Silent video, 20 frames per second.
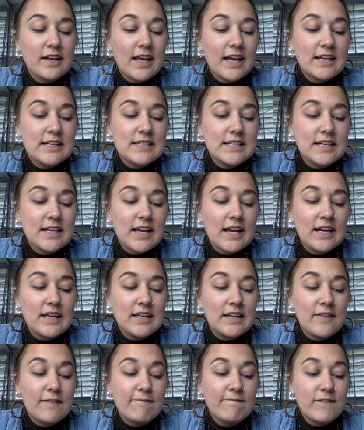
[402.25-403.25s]

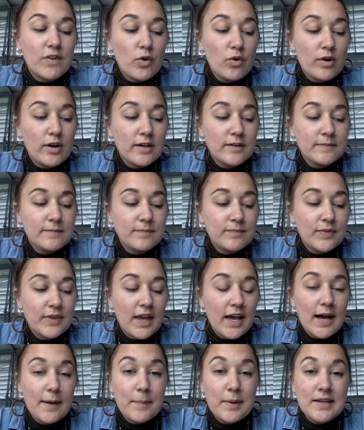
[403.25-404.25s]
1884
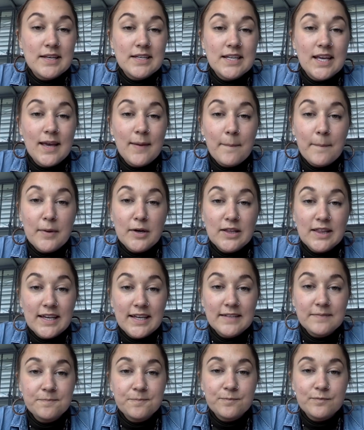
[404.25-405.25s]
happened in
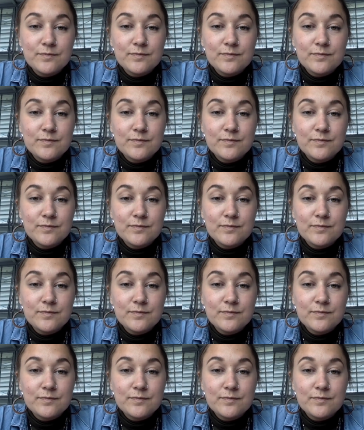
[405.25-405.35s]
Berlin.